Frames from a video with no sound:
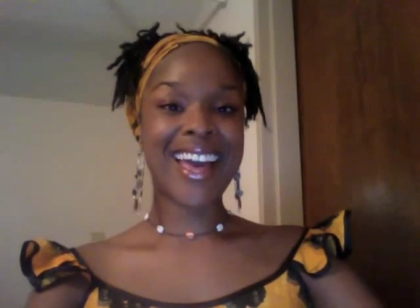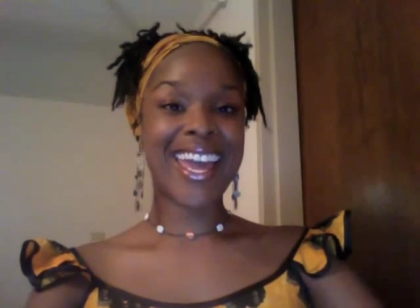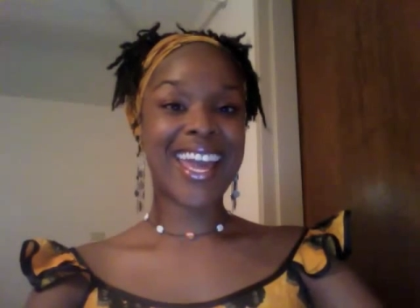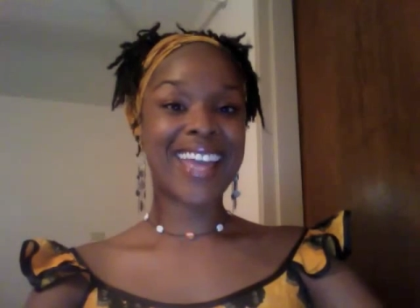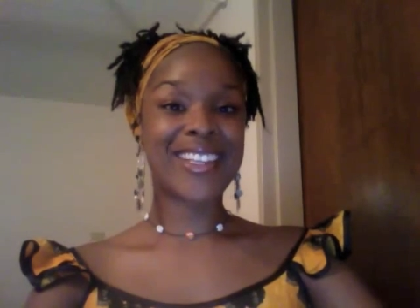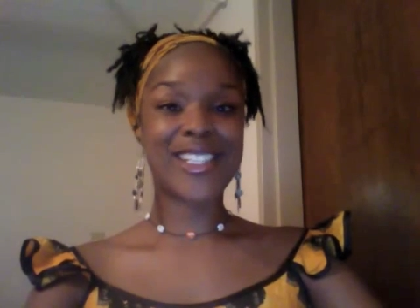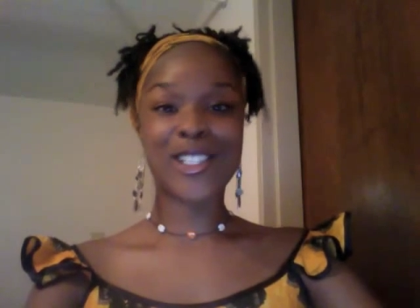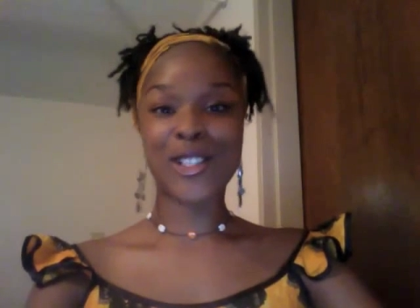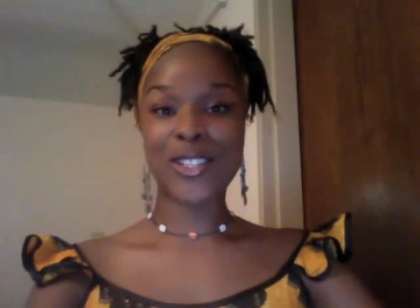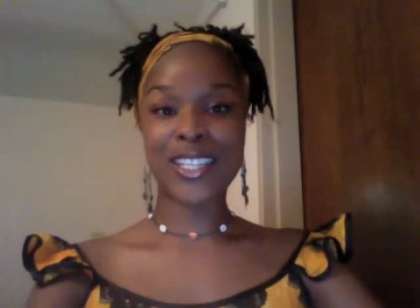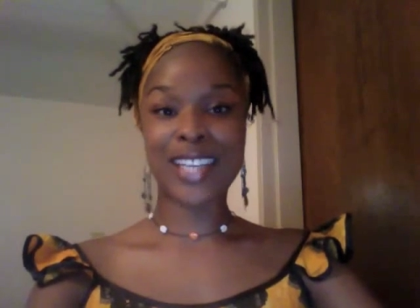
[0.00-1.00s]
and this
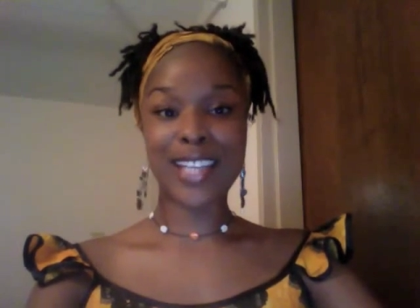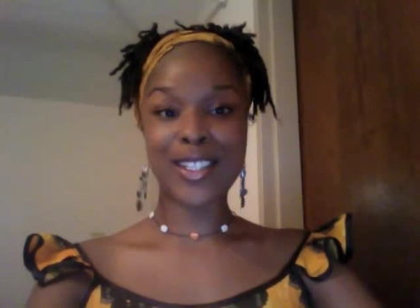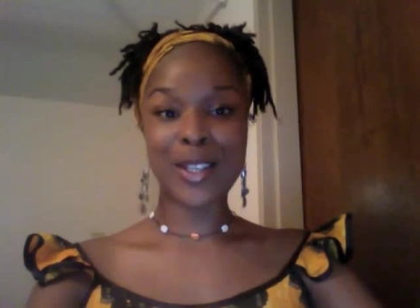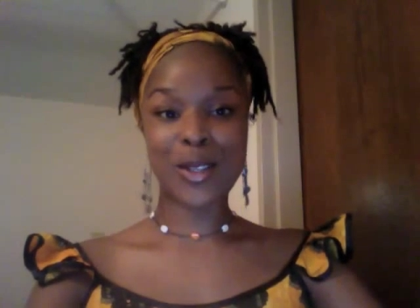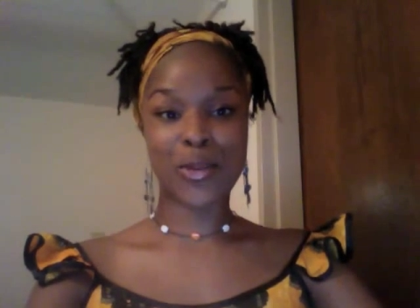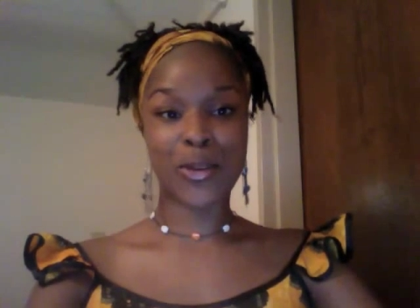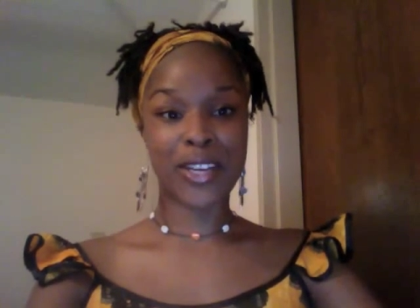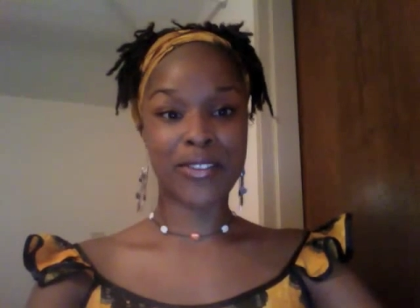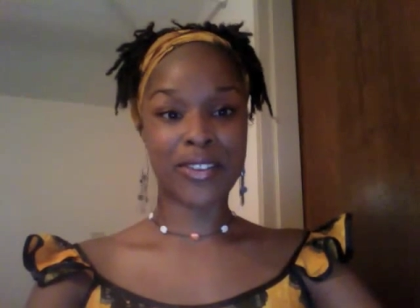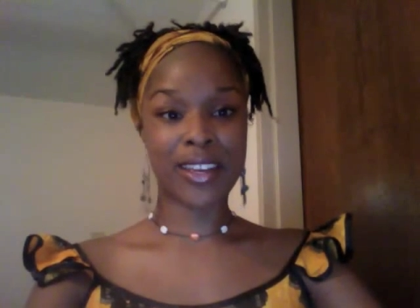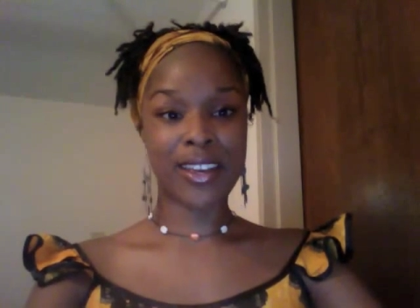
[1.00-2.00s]
is your today's news
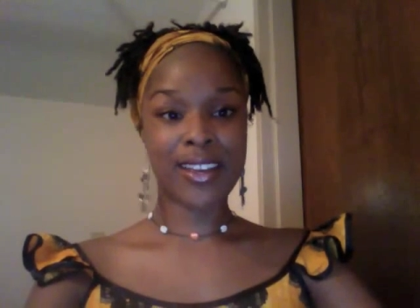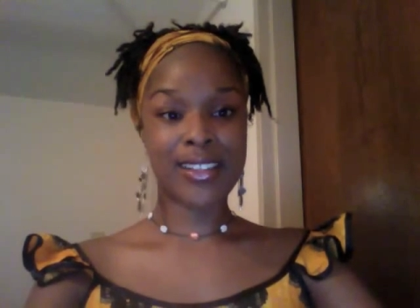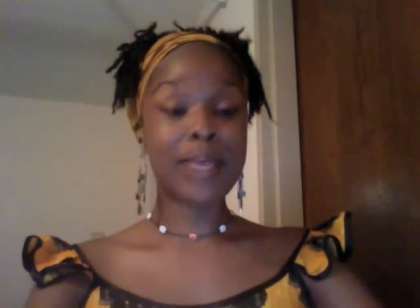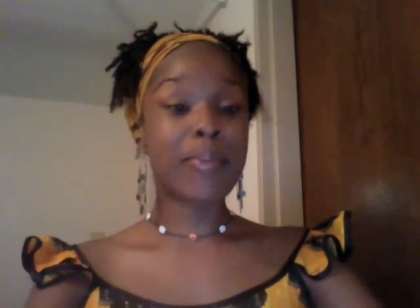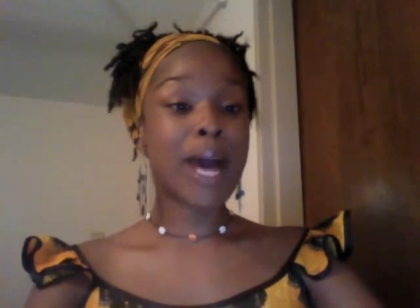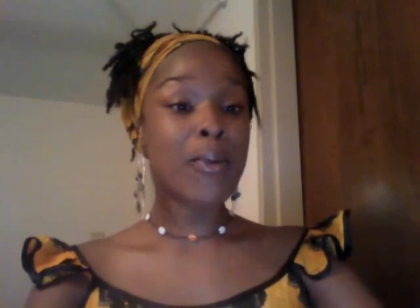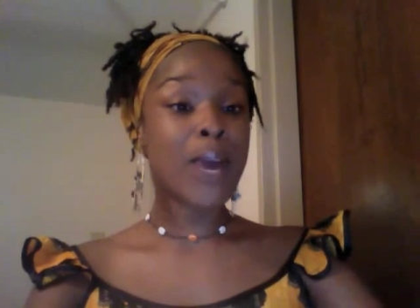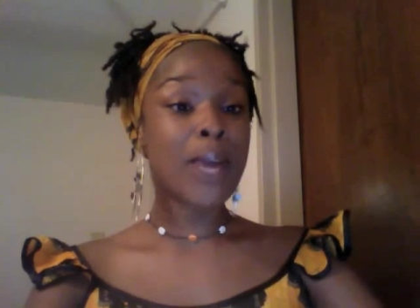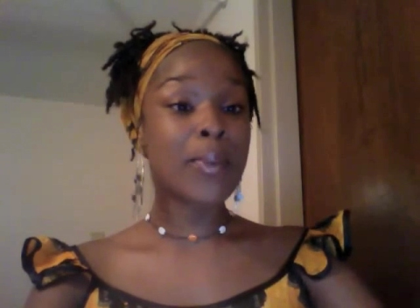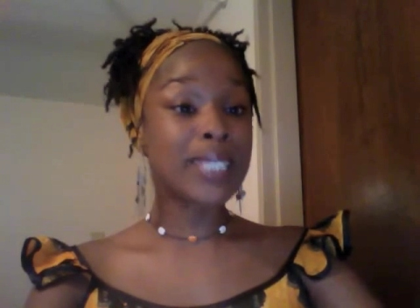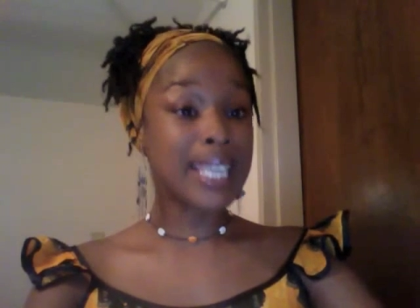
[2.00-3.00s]
brief.
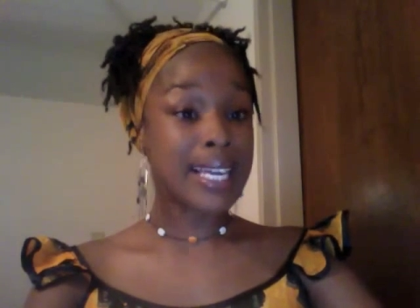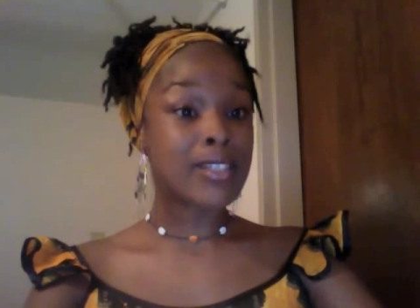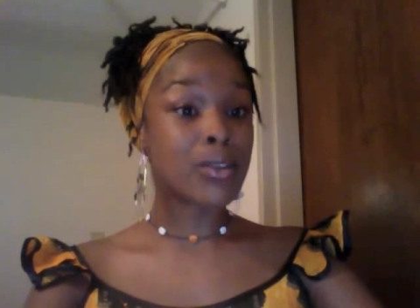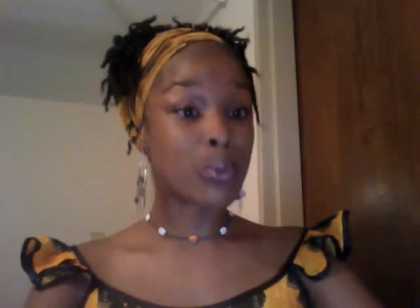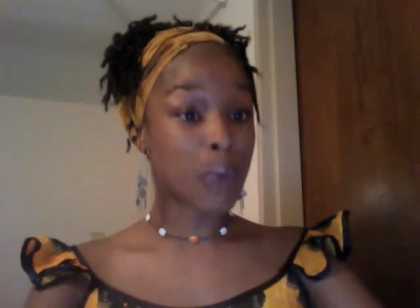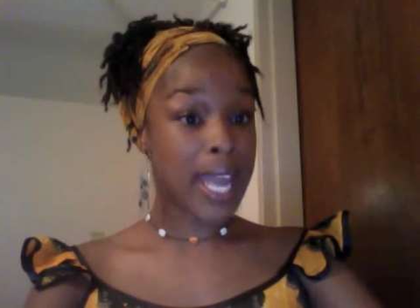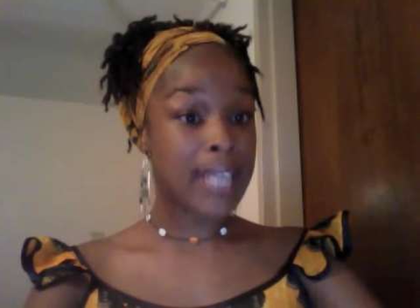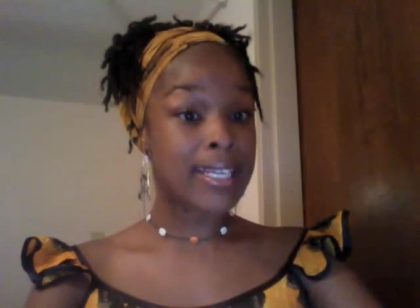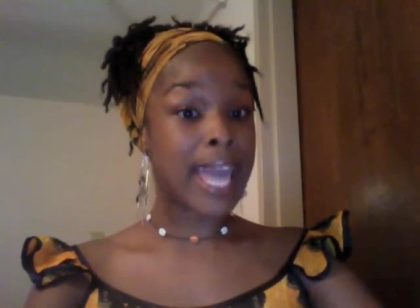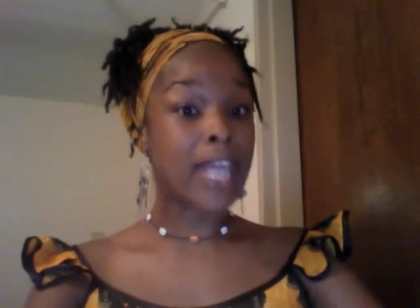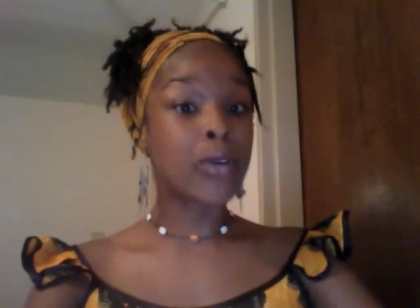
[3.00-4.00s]
Zimbabwe police
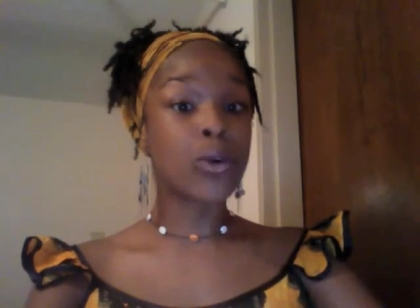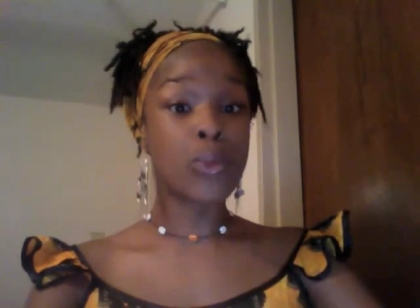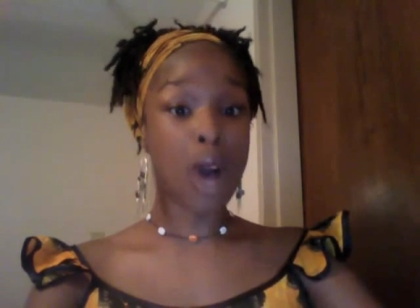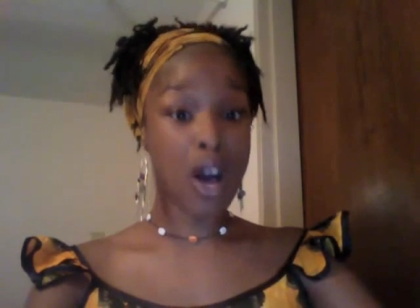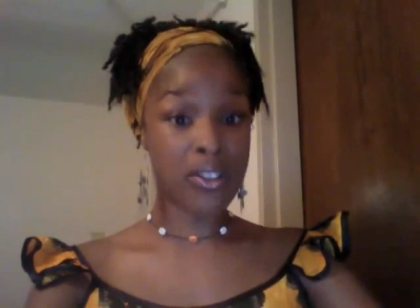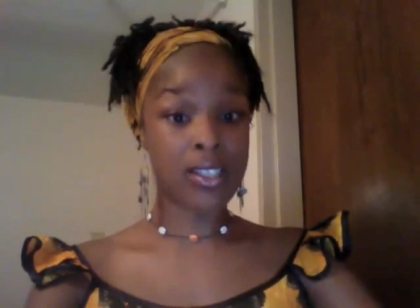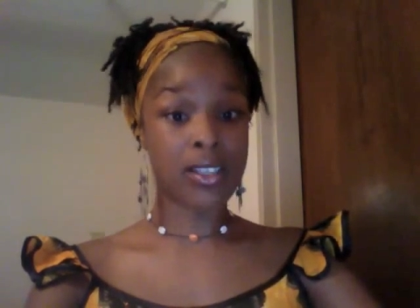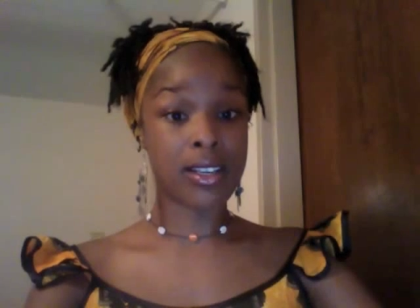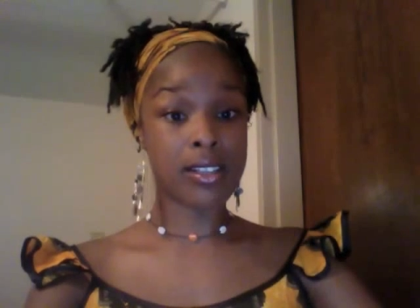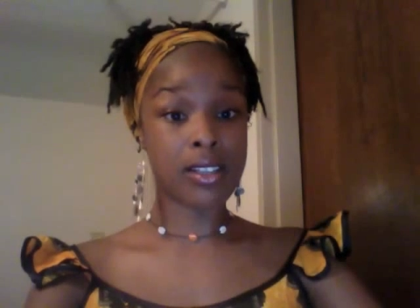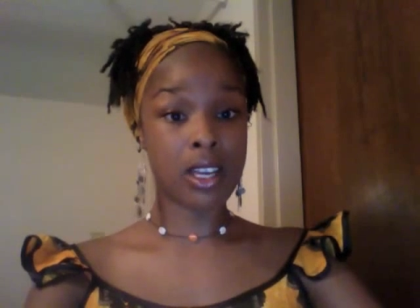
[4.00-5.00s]
raid gay group
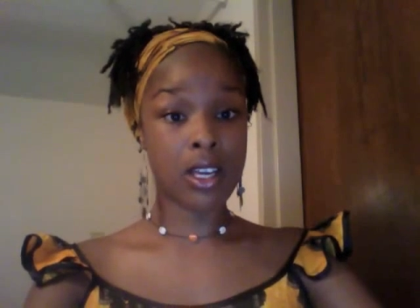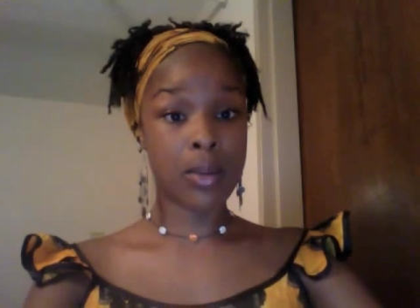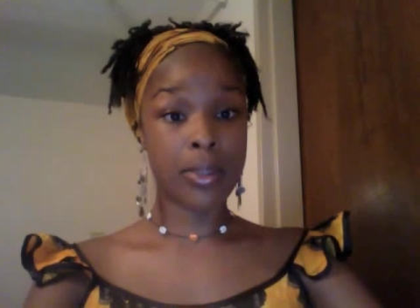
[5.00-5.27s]
offices.